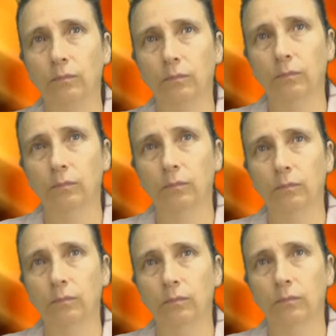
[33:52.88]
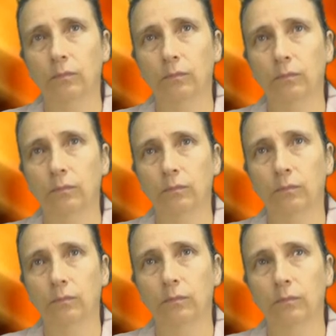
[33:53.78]

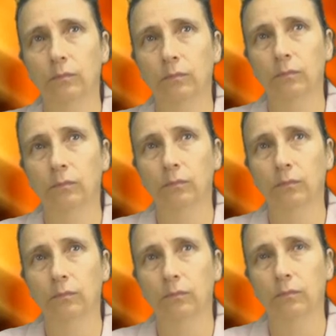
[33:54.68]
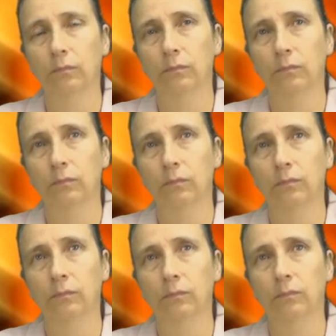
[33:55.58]

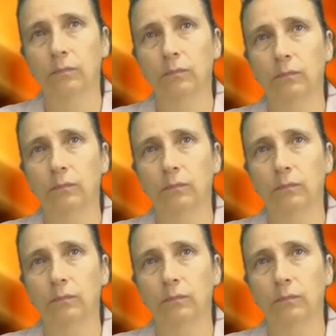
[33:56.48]
The person shown says nothing.